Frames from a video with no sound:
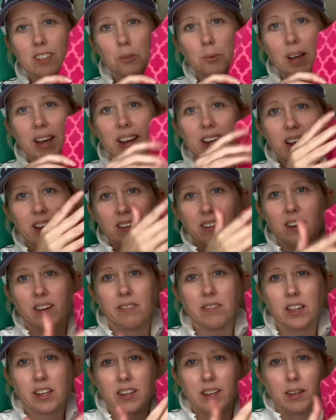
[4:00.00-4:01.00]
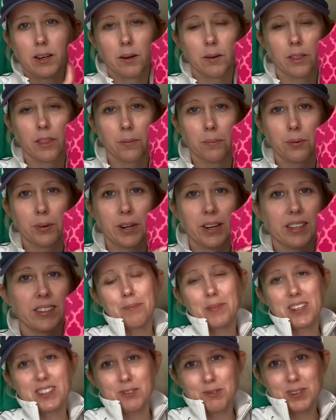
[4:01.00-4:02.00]
way, I love the, the print.
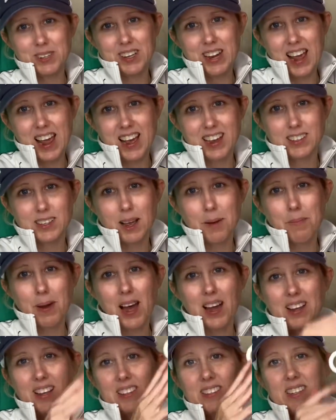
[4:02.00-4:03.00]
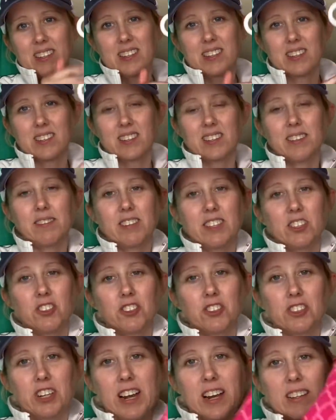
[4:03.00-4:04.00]
This one has pockets. It's a sleeveless
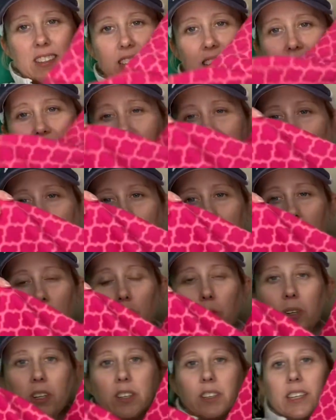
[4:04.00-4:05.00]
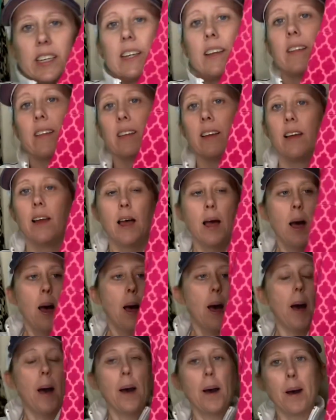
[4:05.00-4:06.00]
dress. It's a shorter length,
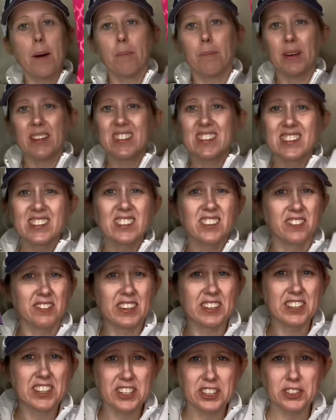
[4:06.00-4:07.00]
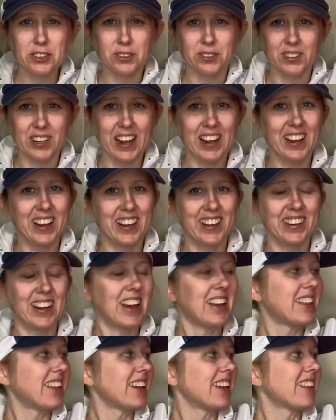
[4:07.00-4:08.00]
um, but still very cute. And
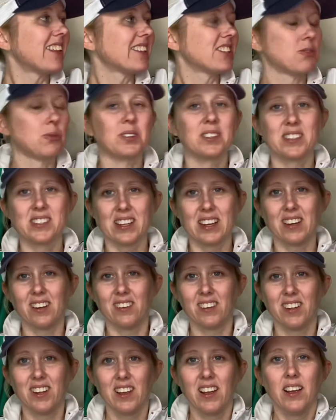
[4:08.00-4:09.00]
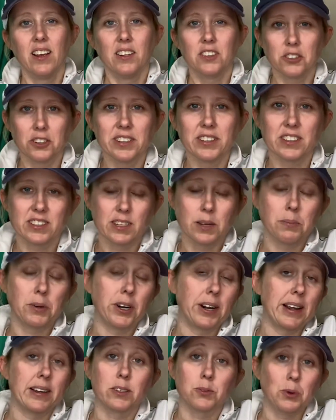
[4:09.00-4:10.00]
I think this would sell during the summer
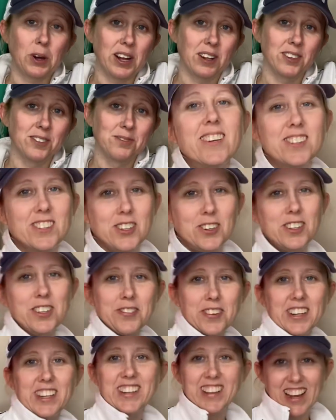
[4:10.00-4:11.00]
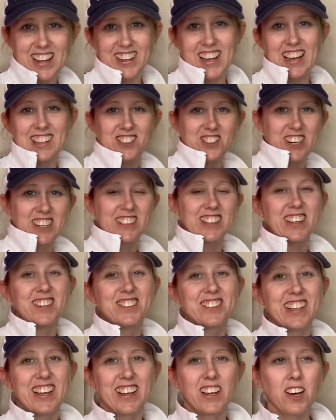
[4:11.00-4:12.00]
as well. So it's funny that last dress I
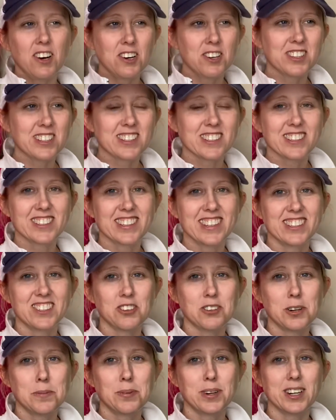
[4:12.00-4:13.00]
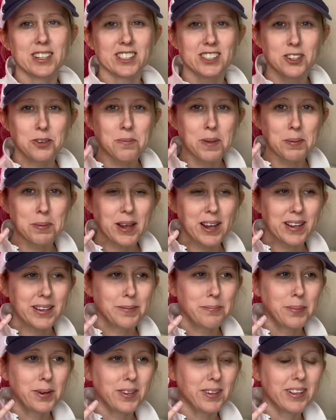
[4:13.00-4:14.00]
was like, oh, this looks like Tory Burch. So maybe I
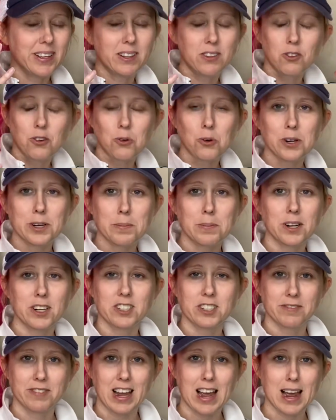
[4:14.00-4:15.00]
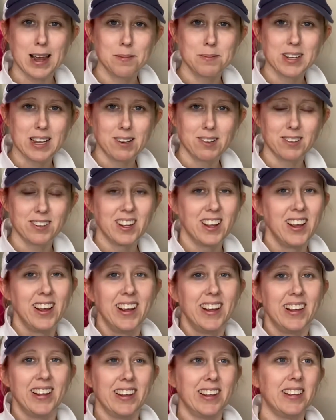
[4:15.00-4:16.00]
put like Tory Burch vibes out
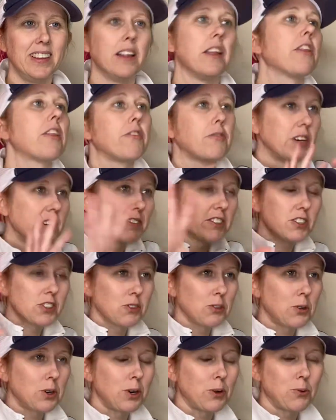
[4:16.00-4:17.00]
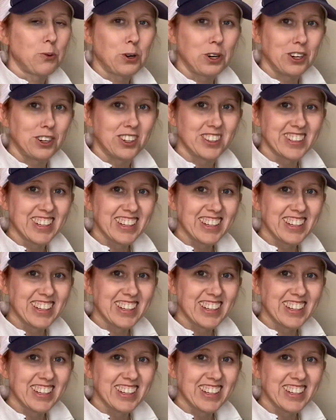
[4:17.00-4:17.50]
in the thrift store world